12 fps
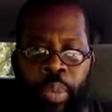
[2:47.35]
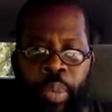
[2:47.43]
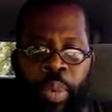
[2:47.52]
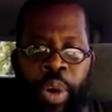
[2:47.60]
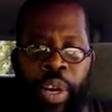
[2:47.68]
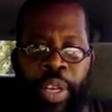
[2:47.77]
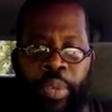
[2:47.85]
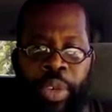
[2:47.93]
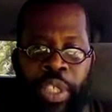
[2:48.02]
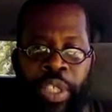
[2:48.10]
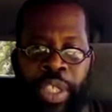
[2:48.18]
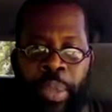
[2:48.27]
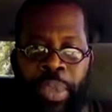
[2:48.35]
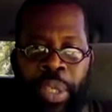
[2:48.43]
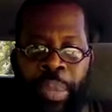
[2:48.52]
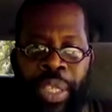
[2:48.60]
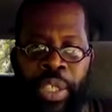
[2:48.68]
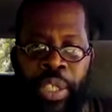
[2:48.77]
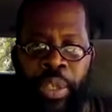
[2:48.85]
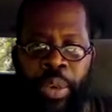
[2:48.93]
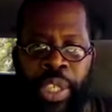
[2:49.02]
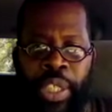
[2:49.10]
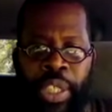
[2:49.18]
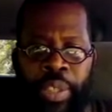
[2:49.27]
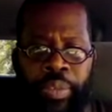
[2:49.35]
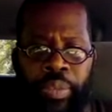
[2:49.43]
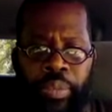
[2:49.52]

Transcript: word which simply means anointed.